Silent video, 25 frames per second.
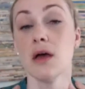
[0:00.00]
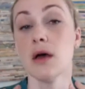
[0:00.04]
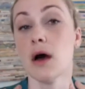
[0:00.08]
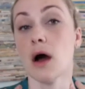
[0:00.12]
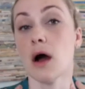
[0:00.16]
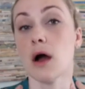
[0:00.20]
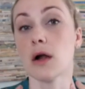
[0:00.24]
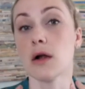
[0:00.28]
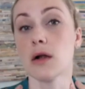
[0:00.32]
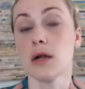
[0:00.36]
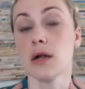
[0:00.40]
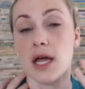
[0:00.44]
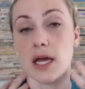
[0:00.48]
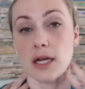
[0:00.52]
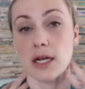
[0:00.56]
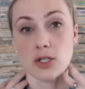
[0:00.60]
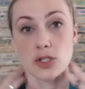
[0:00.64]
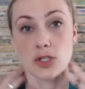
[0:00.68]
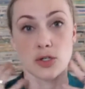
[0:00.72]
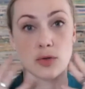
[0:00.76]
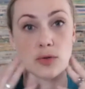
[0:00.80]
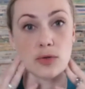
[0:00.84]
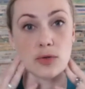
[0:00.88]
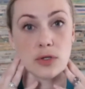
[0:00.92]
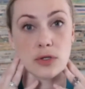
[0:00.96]
our neck,
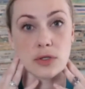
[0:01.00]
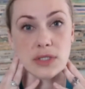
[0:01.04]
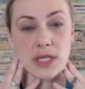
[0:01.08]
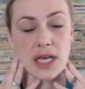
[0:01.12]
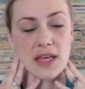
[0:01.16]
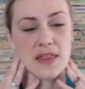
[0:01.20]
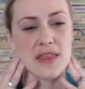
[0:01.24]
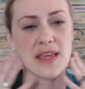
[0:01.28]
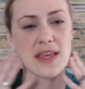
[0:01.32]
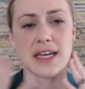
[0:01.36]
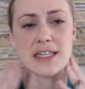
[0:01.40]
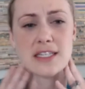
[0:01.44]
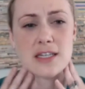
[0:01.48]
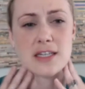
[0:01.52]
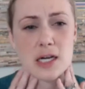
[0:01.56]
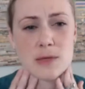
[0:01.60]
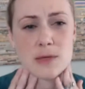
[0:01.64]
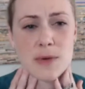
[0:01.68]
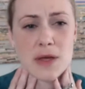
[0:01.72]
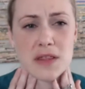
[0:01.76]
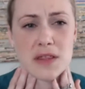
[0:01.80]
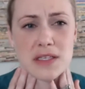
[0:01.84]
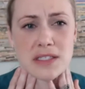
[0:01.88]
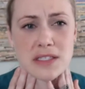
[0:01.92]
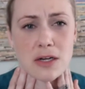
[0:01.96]
shoulders. I think I talked
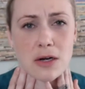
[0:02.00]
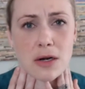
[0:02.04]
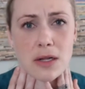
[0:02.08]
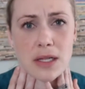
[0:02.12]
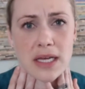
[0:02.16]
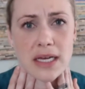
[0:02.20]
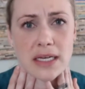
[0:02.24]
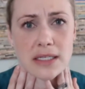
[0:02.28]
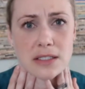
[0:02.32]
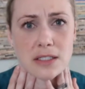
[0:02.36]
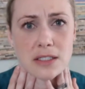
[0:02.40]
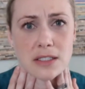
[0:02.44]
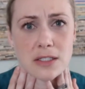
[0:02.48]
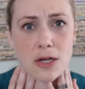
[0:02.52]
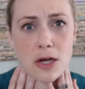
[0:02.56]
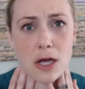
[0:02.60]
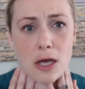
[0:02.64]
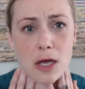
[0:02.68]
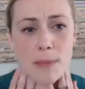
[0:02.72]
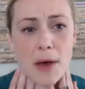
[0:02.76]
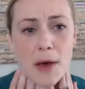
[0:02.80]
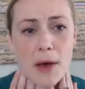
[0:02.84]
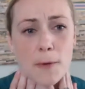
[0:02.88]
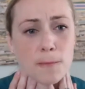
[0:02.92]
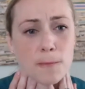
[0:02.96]
about this in our last talk
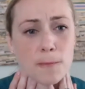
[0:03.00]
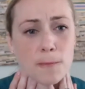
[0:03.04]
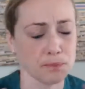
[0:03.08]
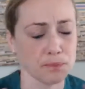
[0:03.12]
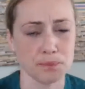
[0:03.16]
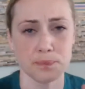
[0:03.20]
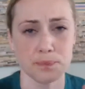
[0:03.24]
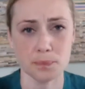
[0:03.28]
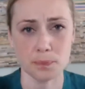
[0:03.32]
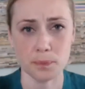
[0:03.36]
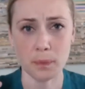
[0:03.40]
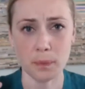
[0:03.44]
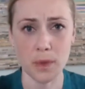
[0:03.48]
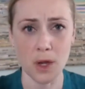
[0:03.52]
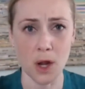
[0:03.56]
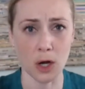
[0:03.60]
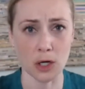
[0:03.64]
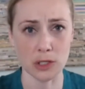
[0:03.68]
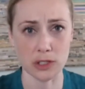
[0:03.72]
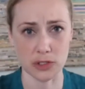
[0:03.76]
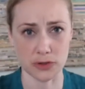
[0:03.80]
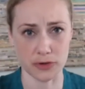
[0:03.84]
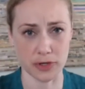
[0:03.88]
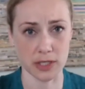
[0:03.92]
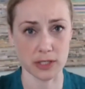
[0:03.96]
about our
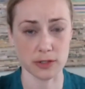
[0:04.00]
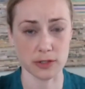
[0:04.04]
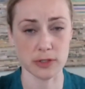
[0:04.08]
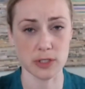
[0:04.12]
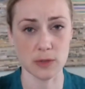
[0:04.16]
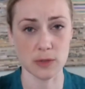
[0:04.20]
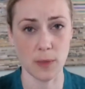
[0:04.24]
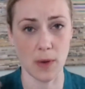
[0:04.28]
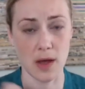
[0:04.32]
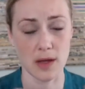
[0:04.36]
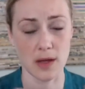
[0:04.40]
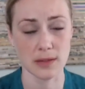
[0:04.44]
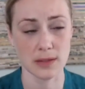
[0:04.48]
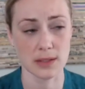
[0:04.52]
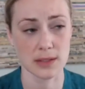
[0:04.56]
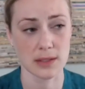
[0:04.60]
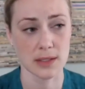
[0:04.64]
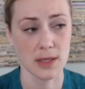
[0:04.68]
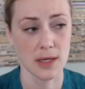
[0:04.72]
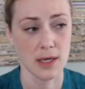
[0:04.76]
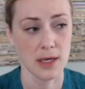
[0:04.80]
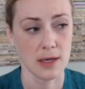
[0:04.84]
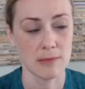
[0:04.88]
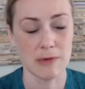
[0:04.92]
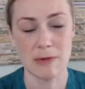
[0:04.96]
stress response.
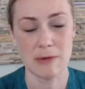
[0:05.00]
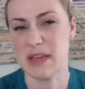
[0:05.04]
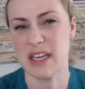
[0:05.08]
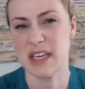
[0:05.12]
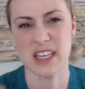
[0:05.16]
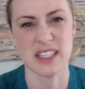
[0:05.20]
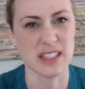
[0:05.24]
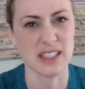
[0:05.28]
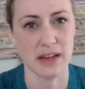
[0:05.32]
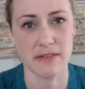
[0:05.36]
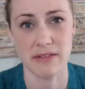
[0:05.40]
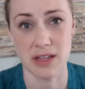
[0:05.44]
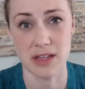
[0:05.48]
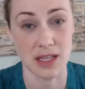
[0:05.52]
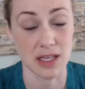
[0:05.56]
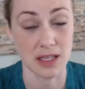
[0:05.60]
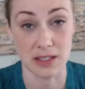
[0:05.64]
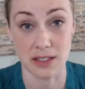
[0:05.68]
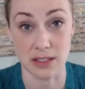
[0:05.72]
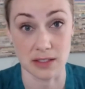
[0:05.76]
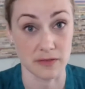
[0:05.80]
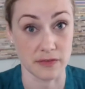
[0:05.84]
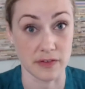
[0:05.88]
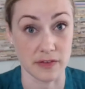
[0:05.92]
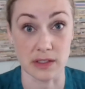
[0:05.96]
But because everything
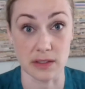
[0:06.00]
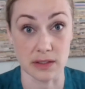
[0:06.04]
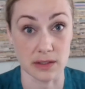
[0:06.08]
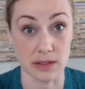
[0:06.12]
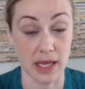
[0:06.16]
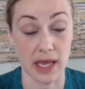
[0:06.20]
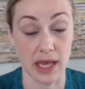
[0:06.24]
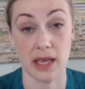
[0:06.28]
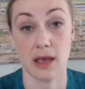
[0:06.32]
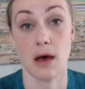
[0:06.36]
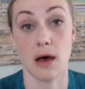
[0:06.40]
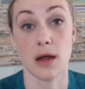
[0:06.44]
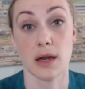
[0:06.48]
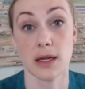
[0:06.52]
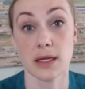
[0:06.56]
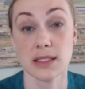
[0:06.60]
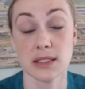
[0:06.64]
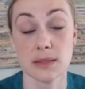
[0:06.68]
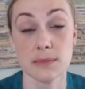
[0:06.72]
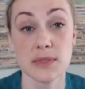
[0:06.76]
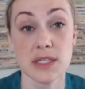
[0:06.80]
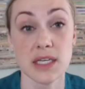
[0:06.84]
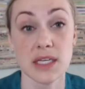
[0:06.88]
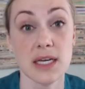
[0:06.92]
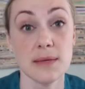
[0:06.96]
just feels chaotic
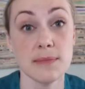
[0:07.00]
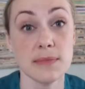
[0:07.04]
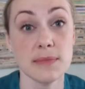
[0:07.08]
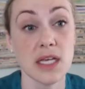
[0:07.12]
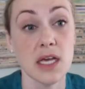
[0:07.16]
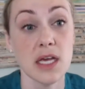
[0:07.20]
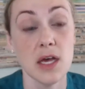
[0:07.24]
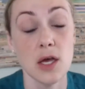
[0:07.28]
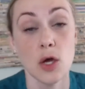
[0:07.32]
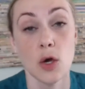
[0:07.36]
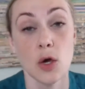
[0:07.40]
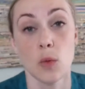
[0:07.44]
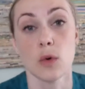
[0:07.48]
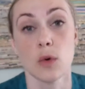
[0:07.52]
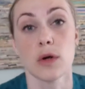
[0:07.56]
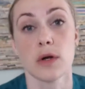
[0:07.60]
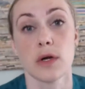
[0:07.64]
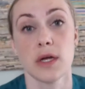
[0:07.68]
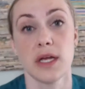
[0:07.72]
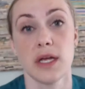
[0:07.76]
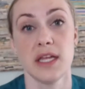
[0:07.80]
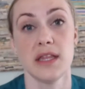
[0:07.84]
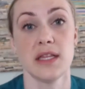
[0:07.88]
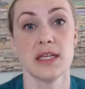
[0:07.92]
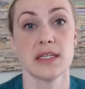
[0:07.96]
sometimes, we're
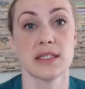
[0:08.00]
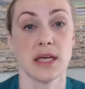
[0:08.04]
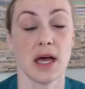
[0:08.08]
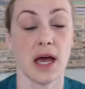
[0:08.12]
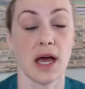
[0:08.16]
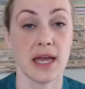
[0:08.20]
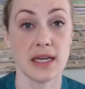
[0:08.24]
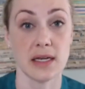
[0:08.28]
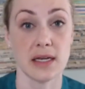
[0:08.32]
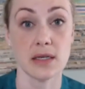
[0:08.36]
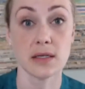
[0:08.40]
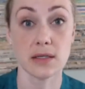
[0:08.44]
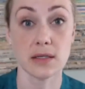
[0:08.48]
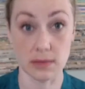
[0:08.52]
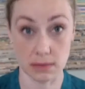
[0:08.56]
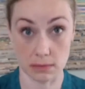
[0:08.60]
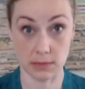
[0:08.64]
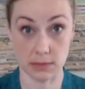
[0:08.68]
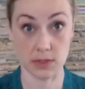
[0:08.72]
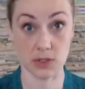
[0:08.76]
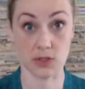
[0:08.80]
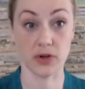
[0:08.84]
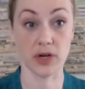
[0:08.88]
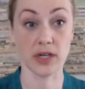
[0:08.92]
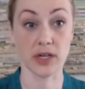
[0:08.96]
in this heightened
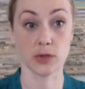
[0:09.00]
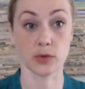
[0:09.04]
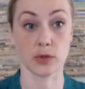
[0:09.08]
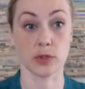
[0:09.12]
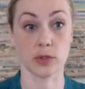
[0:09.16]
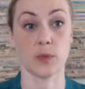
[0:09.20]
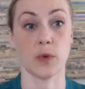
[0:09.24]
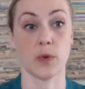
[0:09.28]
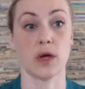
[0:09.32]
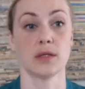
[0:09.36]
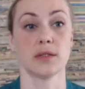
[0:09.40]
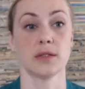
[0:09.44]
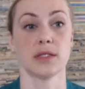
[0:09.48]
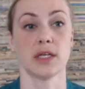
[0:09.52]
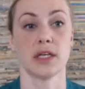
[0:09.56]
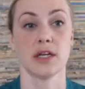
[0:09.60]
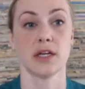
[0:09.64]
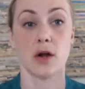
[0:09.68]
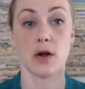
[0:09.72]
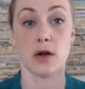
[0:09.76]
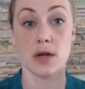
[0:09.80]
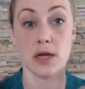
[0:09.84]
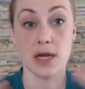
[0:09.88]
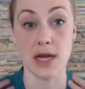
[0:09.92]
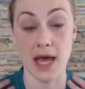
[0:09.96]
stress response, and
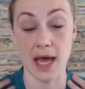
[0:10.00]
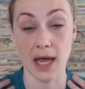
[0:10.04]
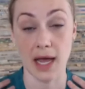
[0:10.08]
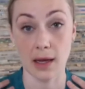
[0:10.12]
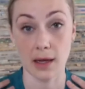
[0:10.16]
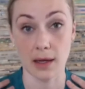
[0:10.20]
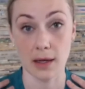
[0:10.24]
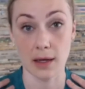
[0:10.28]
our neck,